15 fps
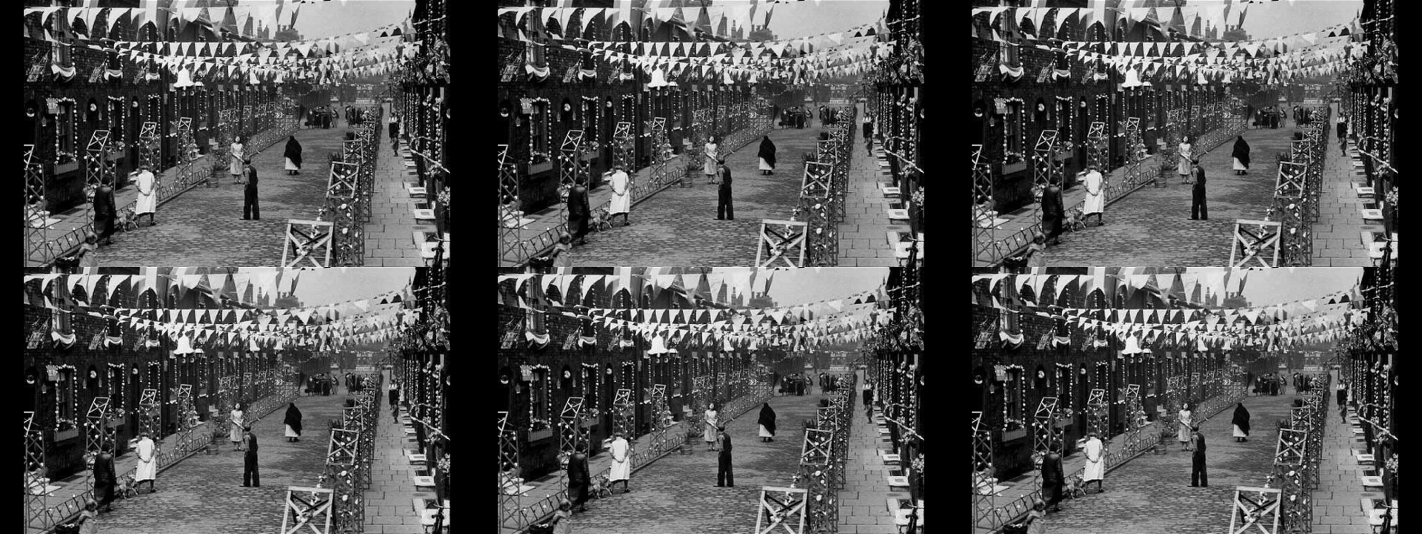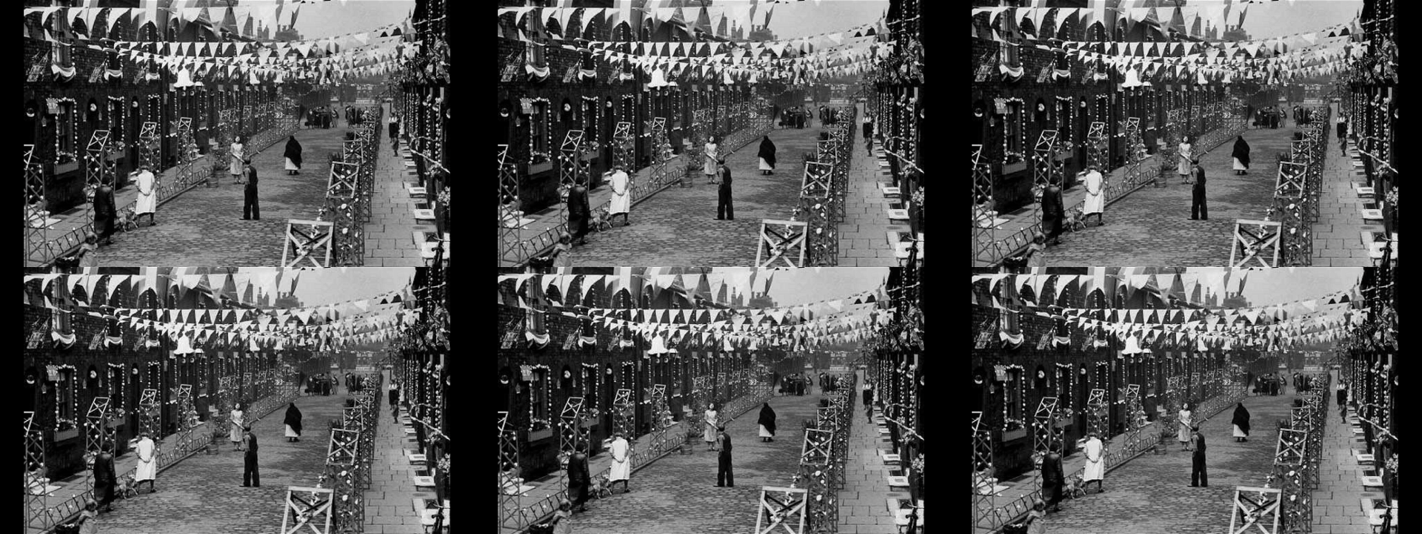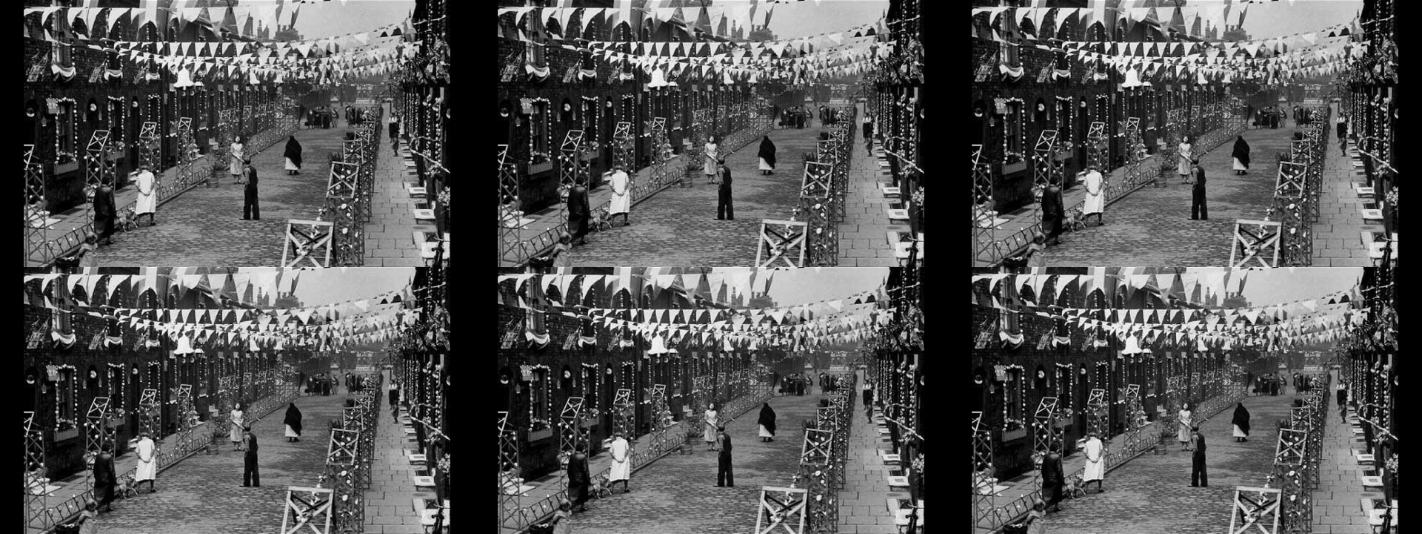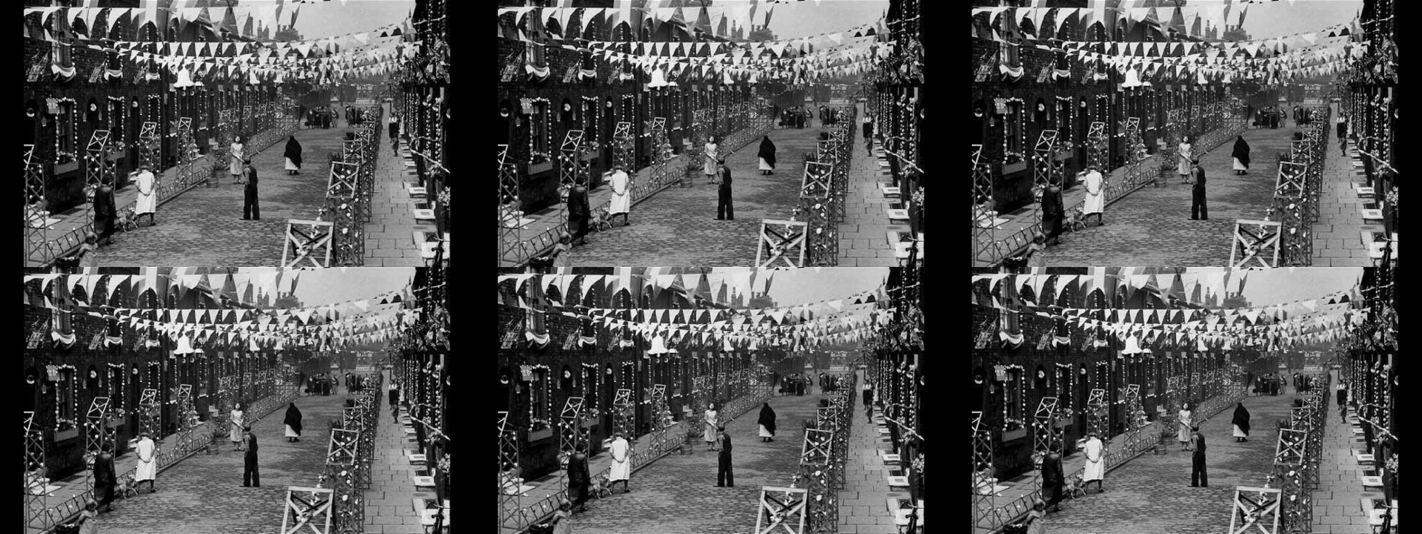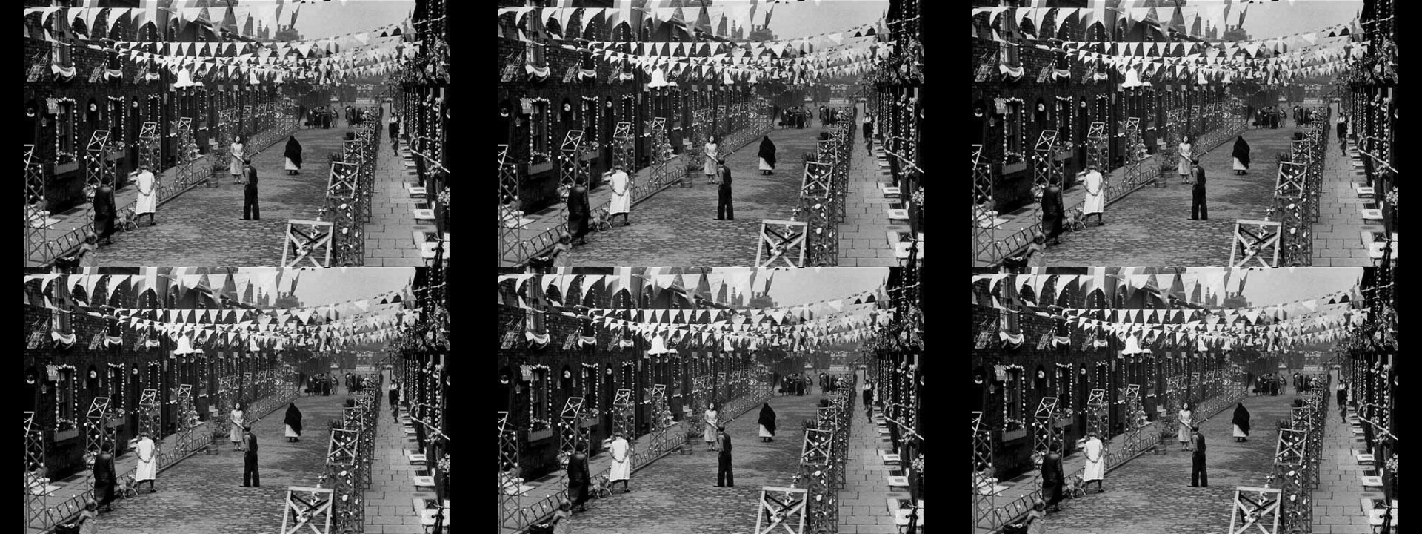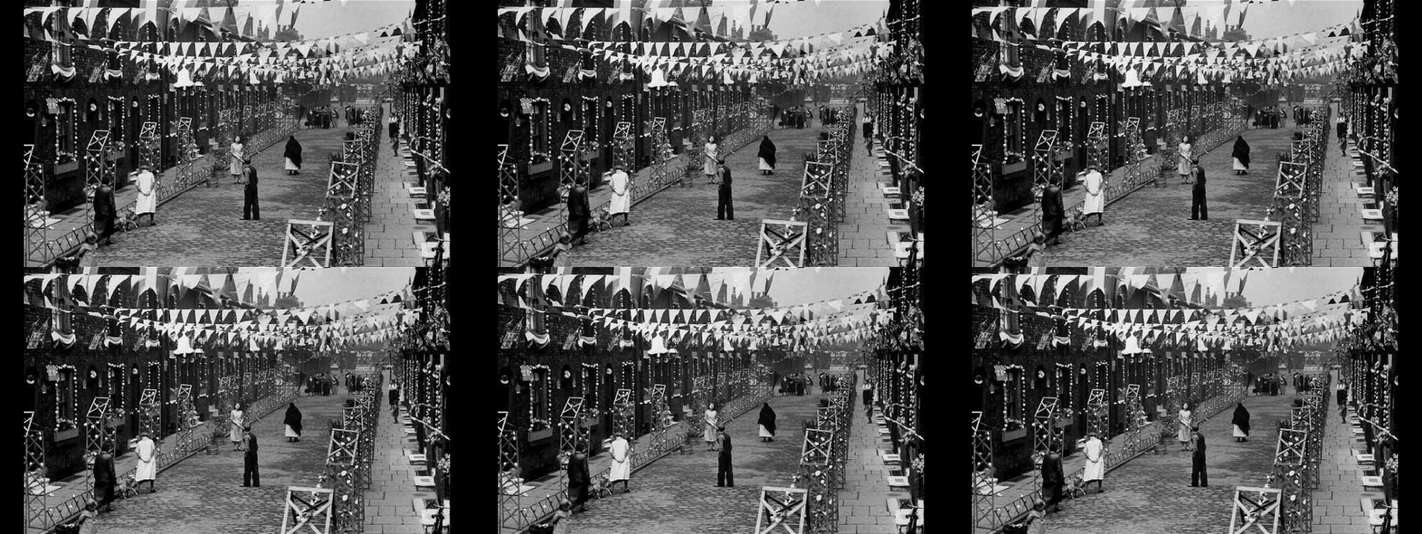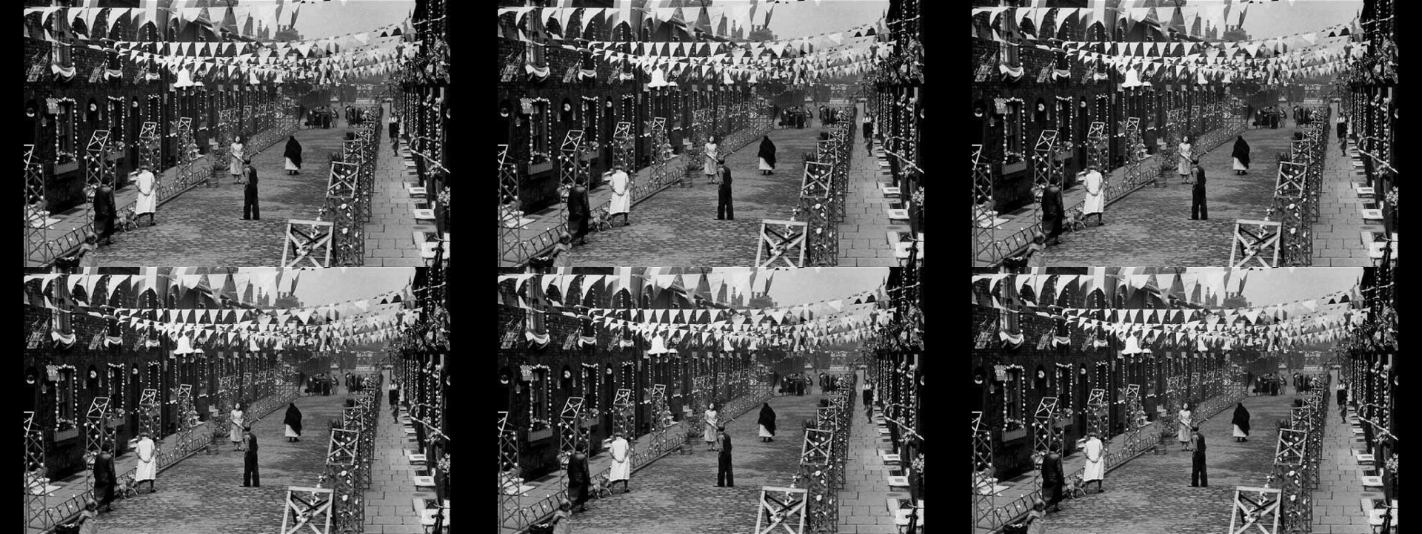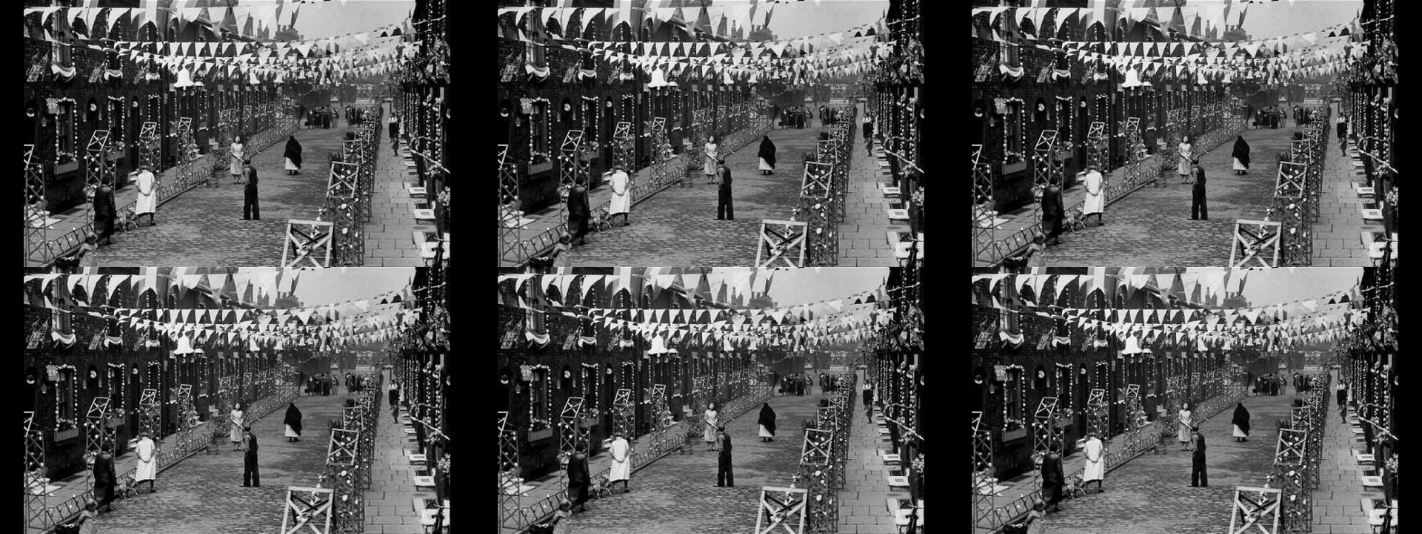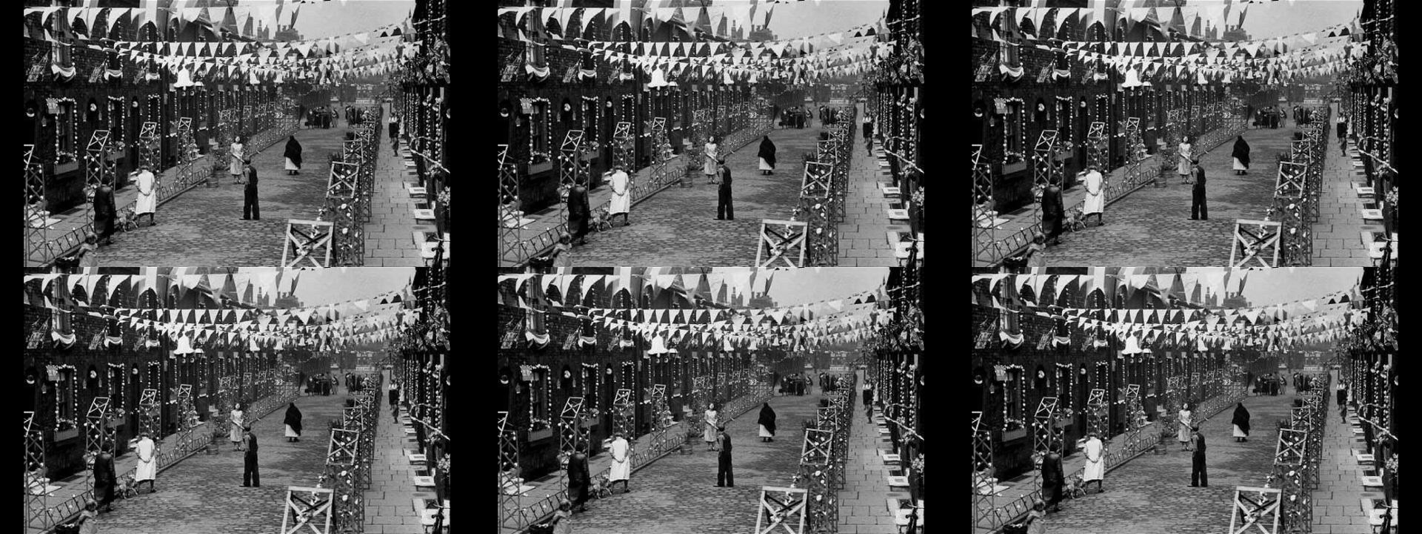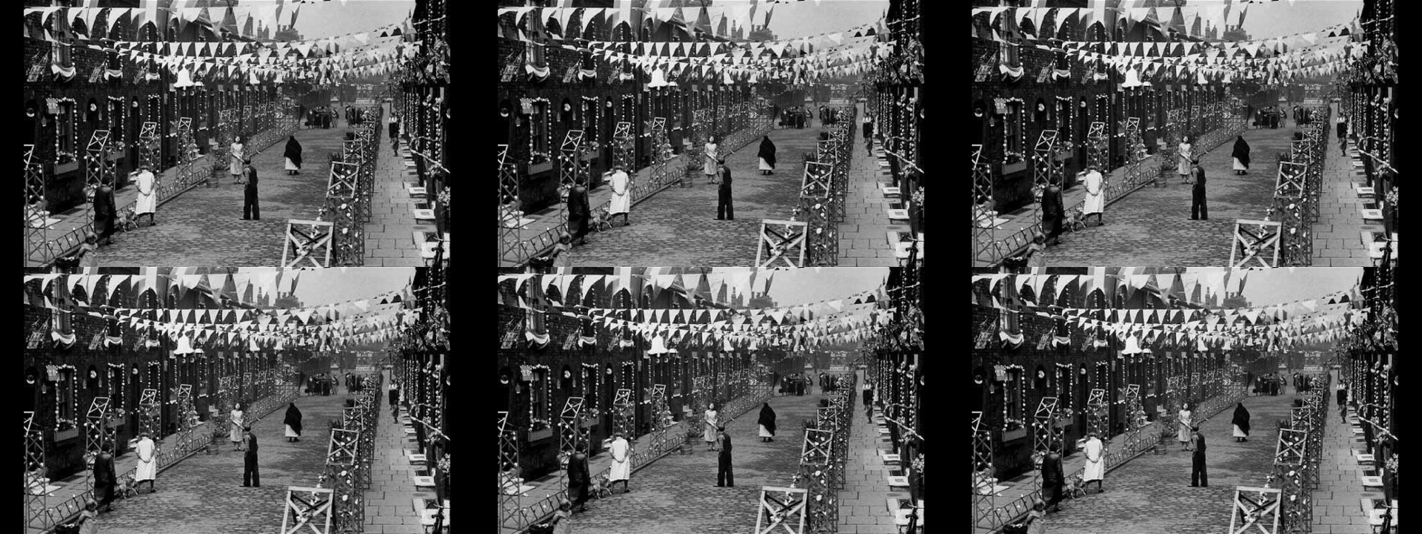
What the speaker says: [unreadable: no face in view]